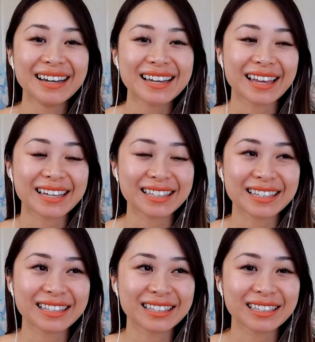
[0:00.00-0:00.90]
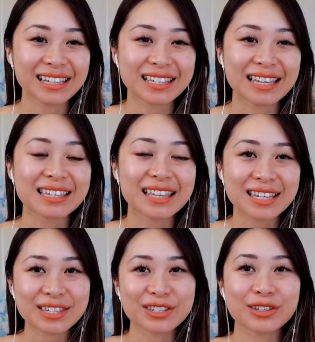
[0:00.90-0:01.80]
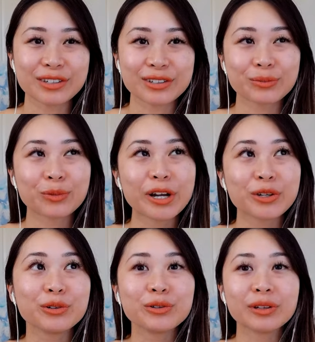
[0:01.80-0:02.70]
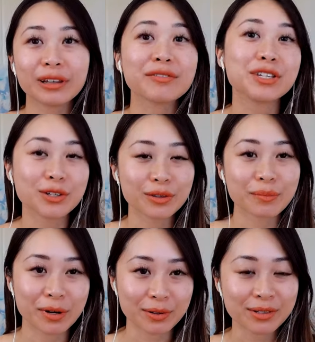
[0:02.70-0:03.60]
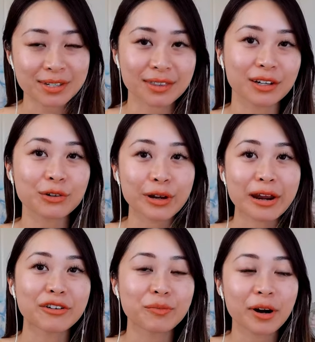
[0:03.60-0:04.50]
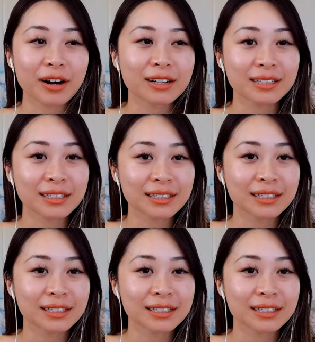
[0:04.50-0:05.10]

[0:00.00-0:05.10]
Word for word: Like, is this what you love to do the most, the creative part?